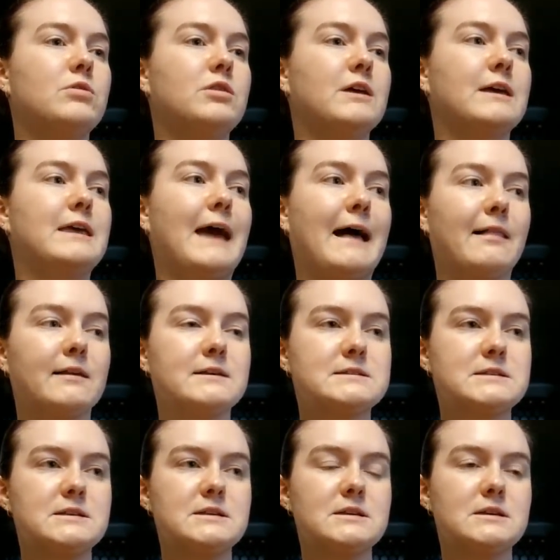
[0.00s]
the
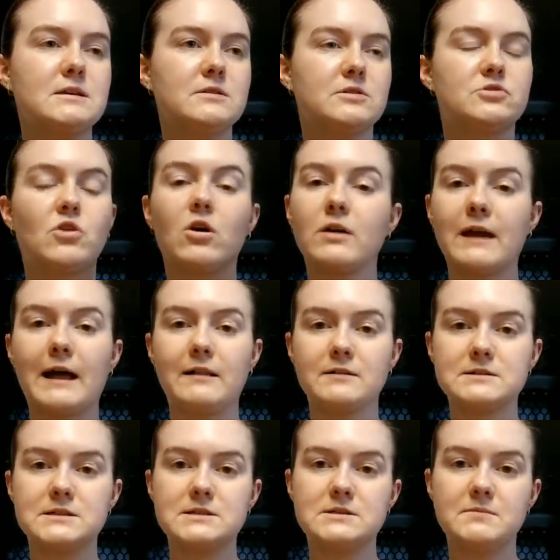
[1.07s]
Galaxy, Dark
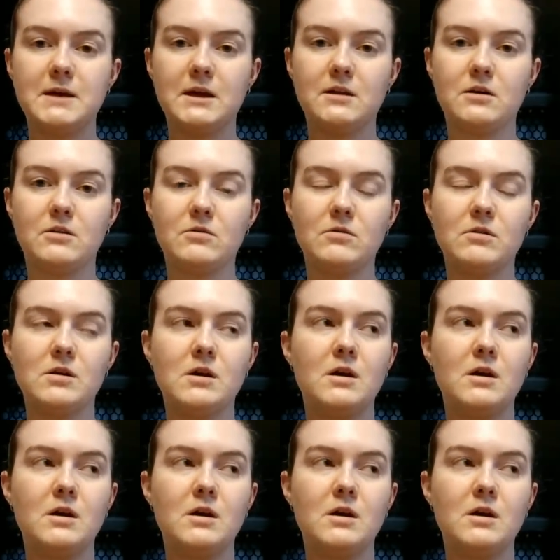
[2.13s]
Galaxy tomato,